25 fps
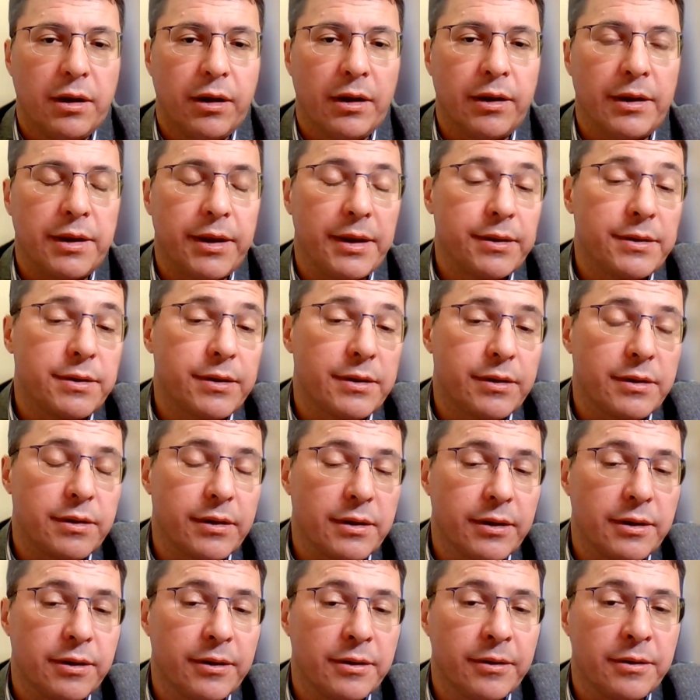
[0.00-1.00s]
Yes,
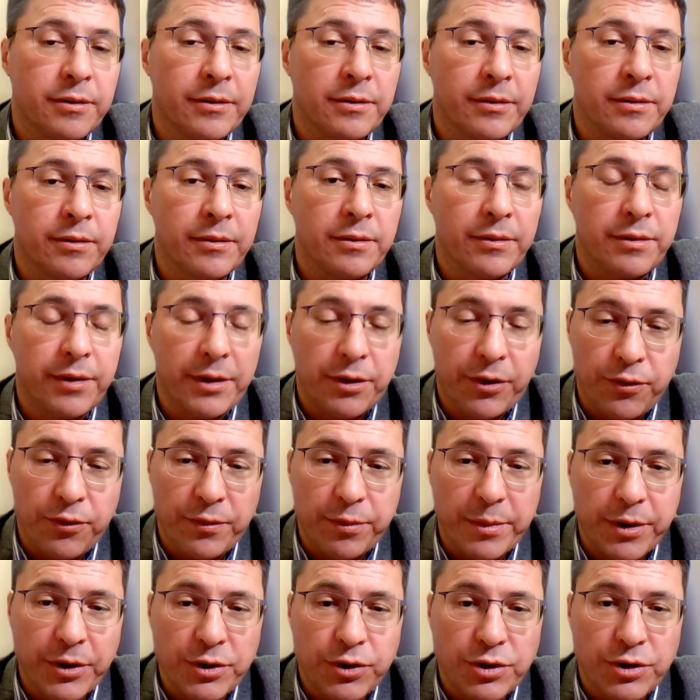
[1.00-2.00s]
thank
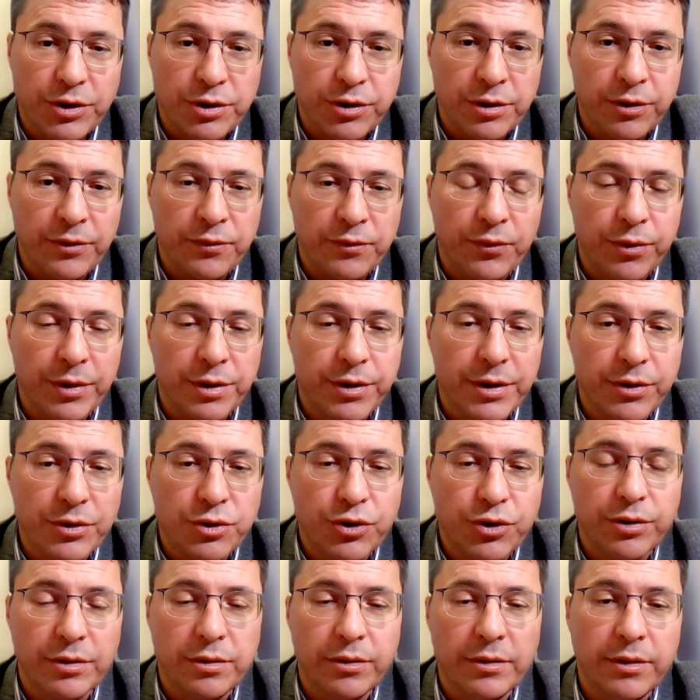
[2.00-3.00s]
you very much for your
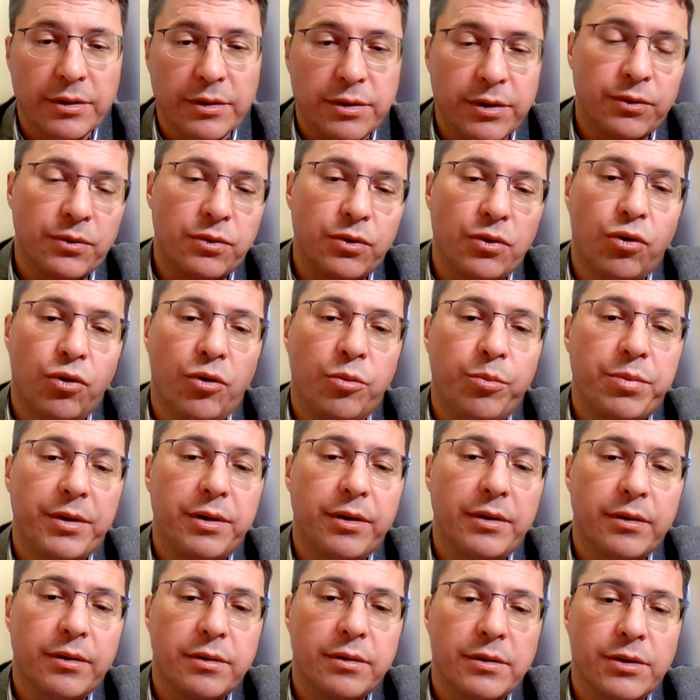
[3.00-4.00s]
attention. So
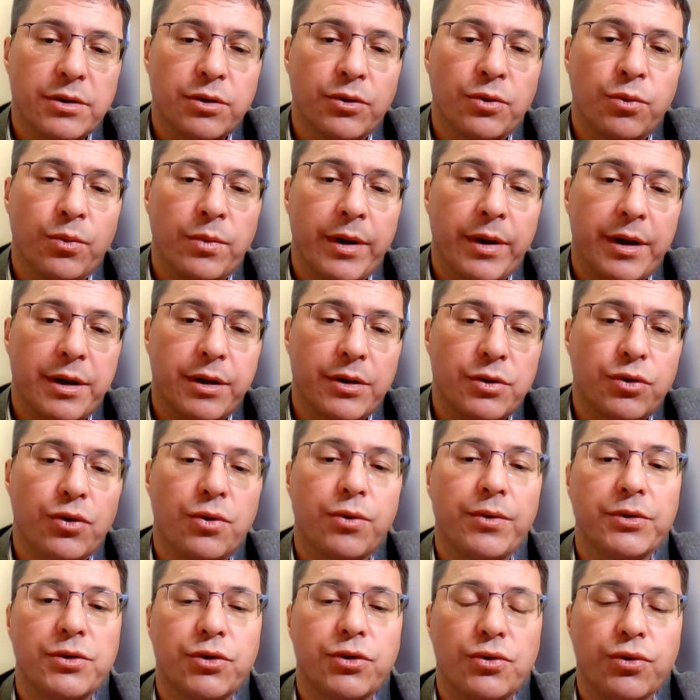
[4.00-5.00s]
Kopy, so we're a
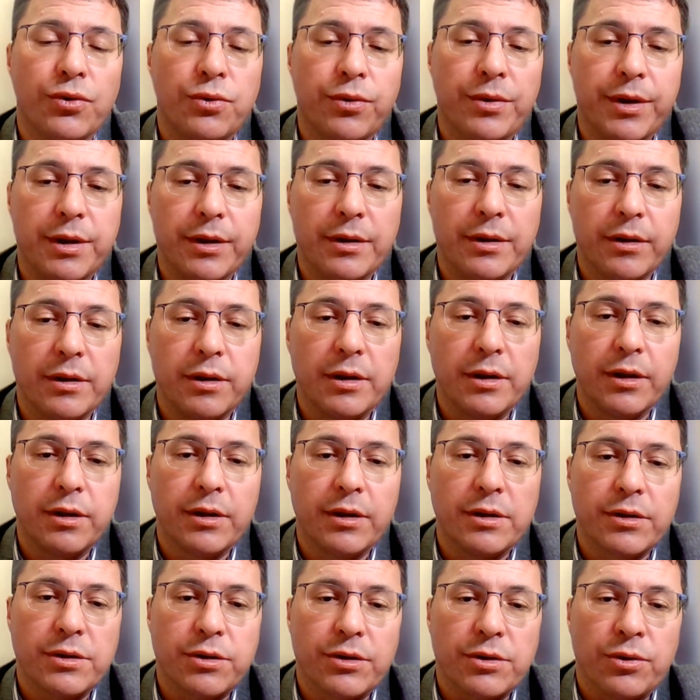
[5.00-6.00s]
growing story.
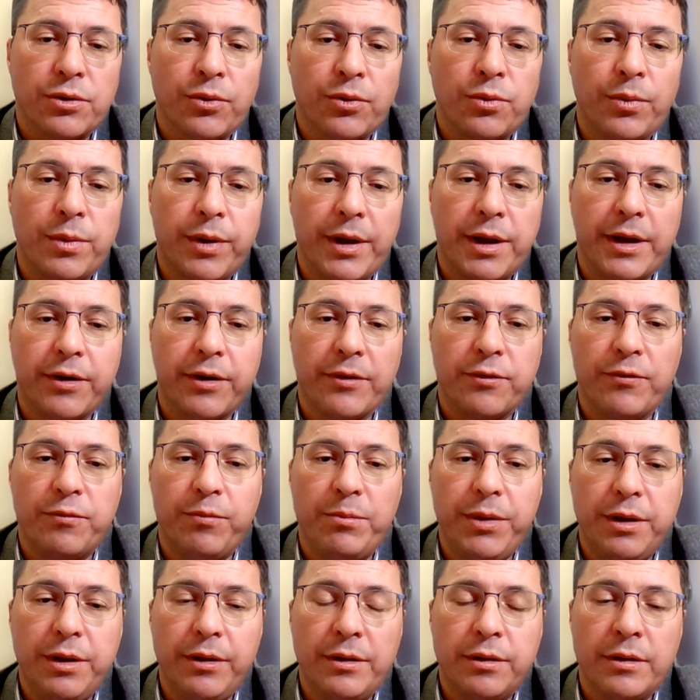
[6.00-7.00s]
So we
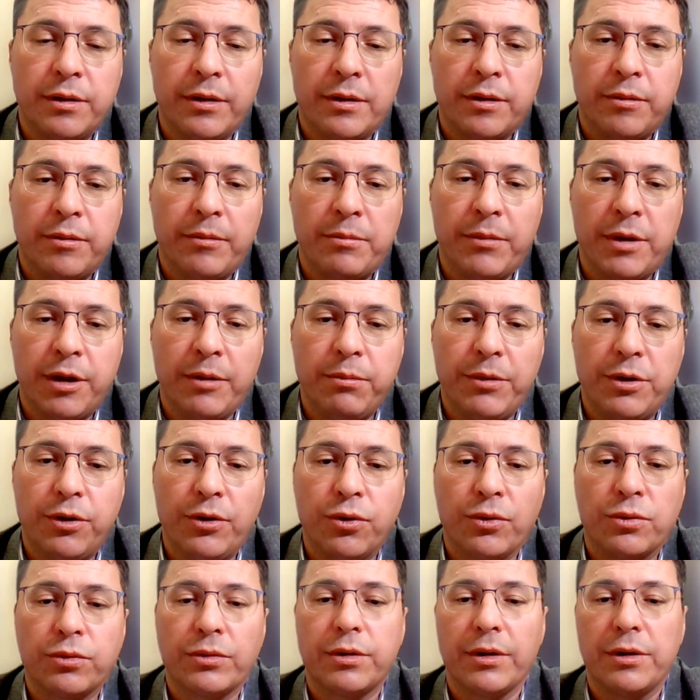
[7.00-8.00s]
have been maybe
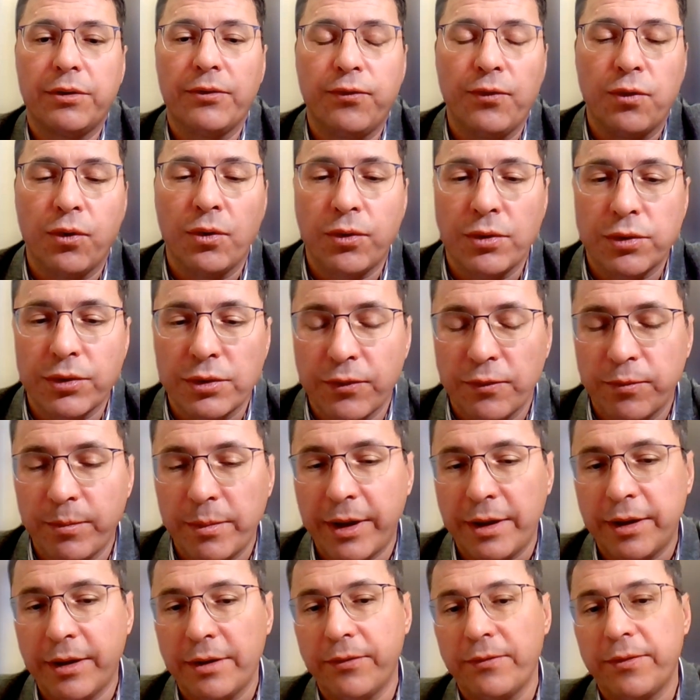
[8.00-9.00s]
not in focus of
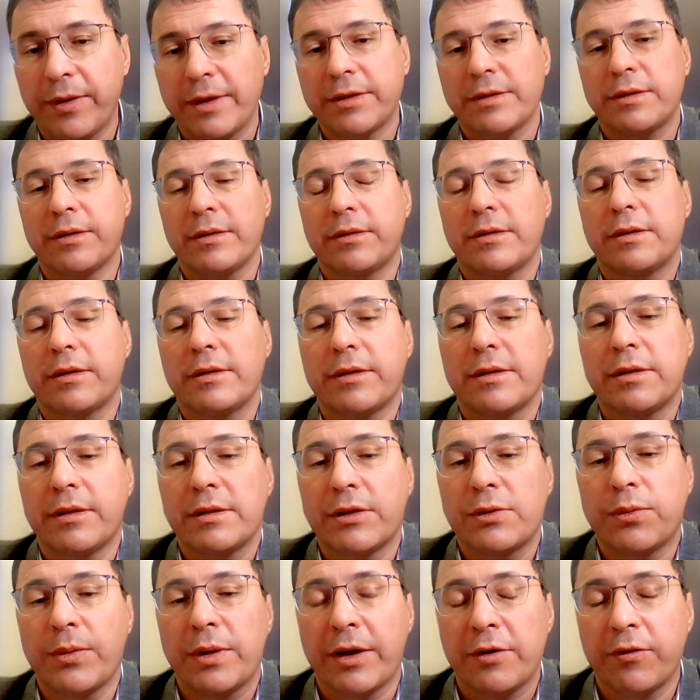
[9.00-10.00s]
many investors
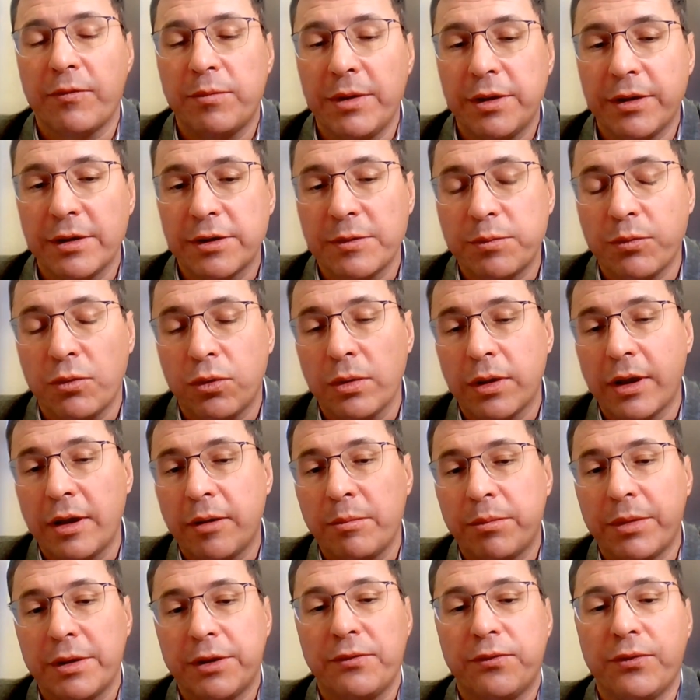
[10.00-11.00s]
since we have been a small
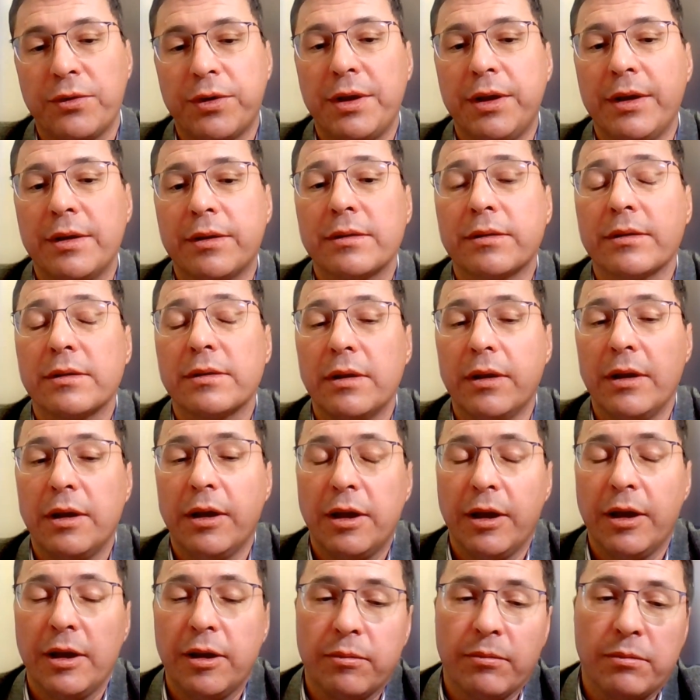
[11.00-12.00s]
company for years,
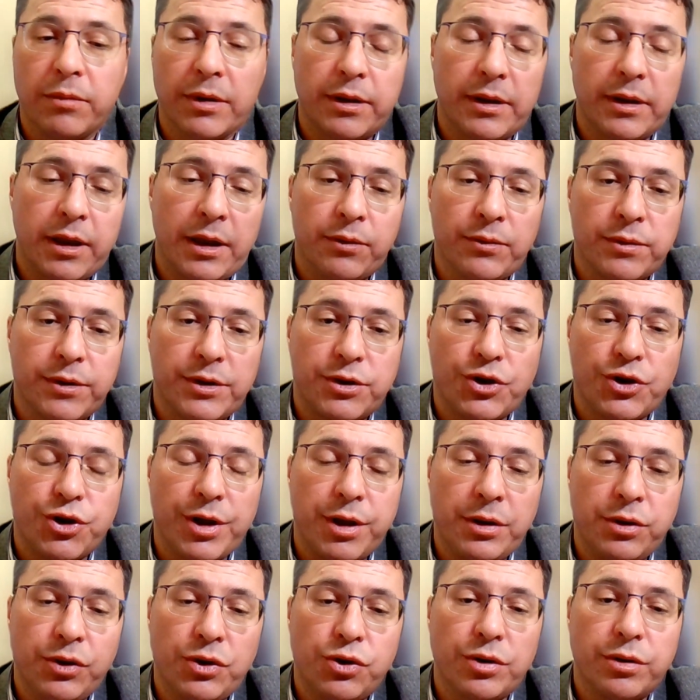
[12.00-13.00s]
but now it's
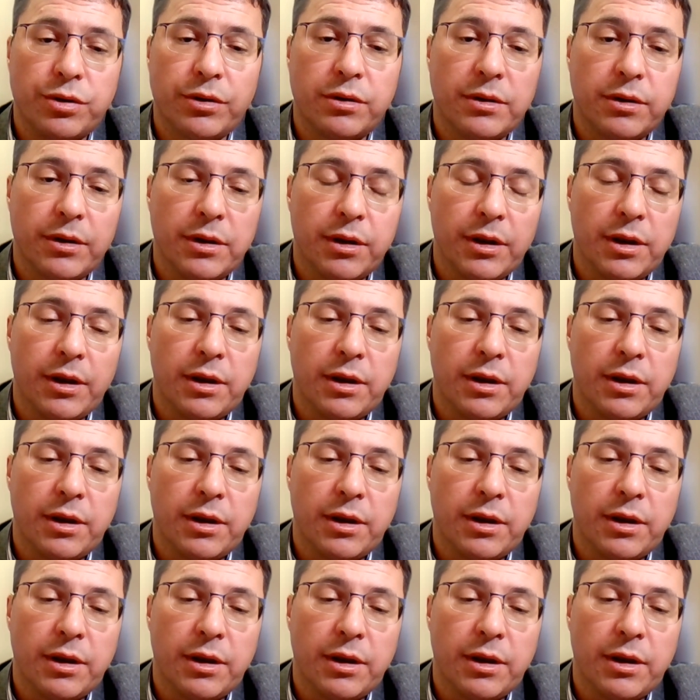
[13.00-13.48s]
changing.